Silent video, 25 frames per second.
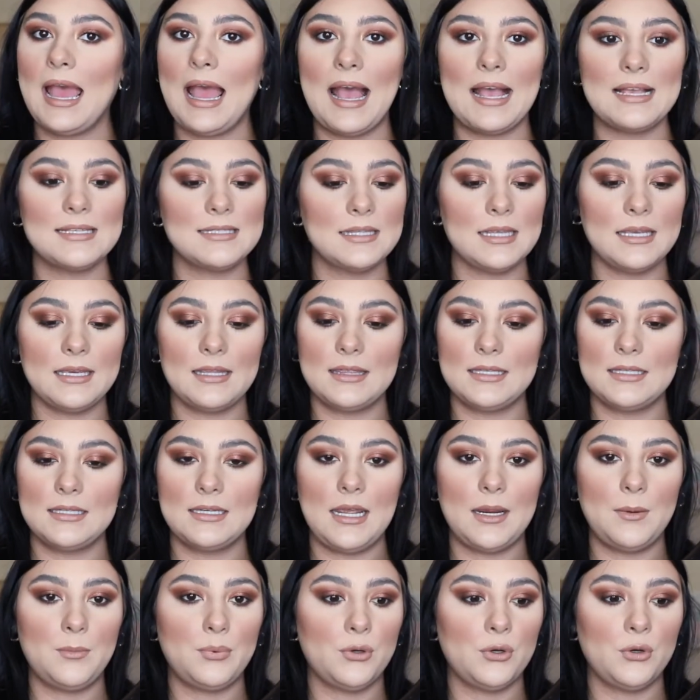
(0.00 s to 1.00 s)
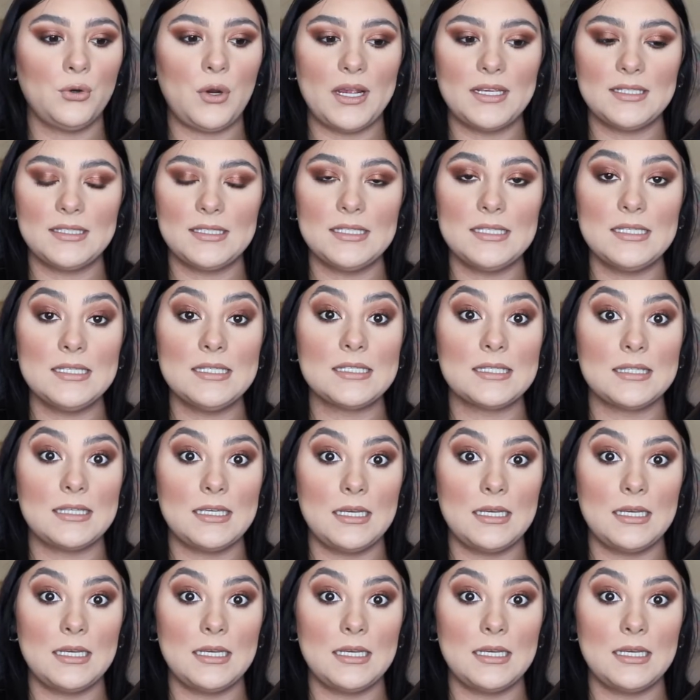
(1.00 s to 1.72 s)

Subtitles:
as like the night progresses,